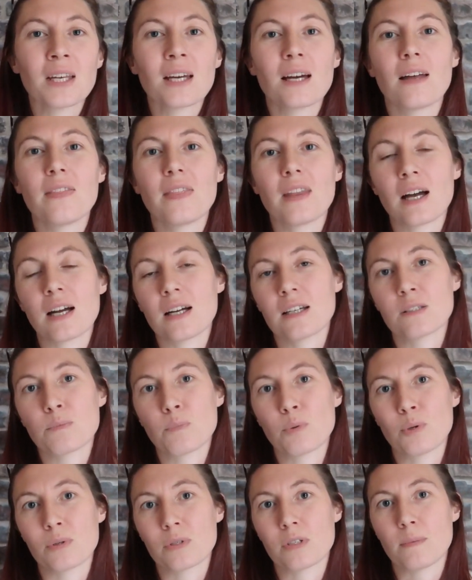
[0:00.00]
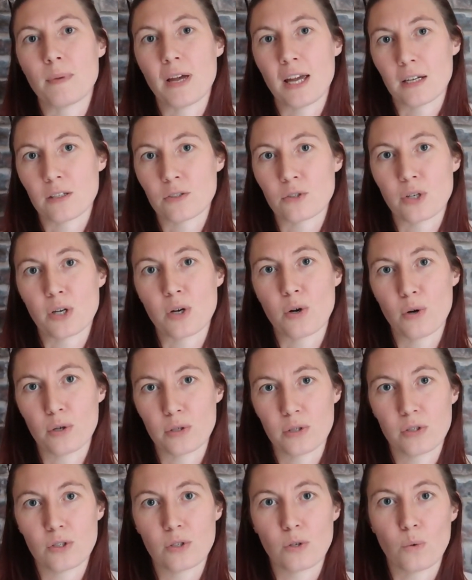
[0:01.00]
and that has brought some extra
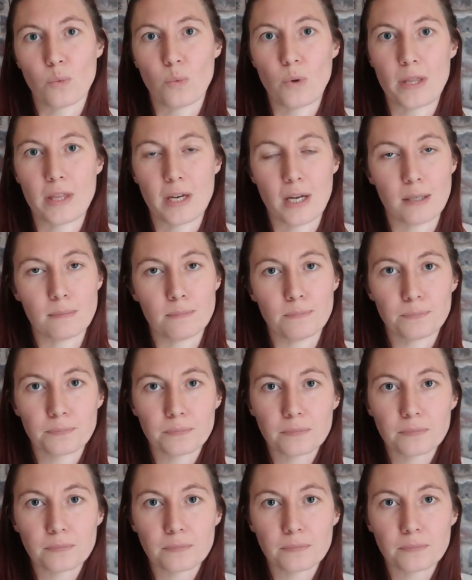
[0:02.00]
costs with it.